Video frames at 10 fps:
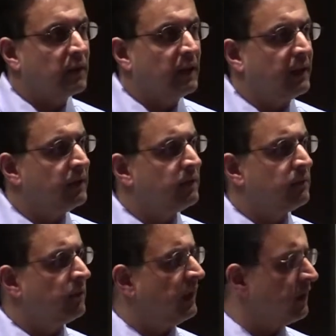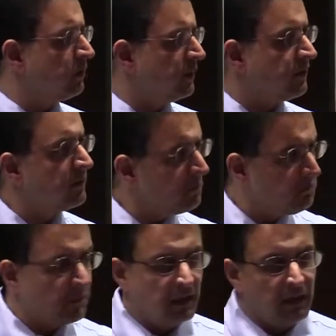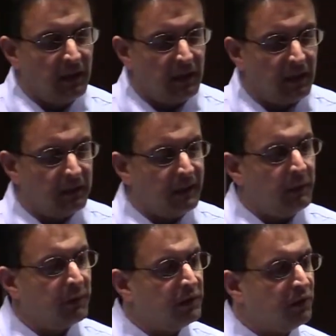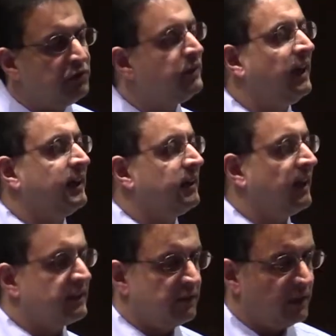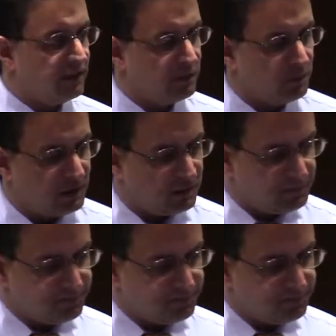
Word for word: and Eliquis, any one of those you can't get Activase as well.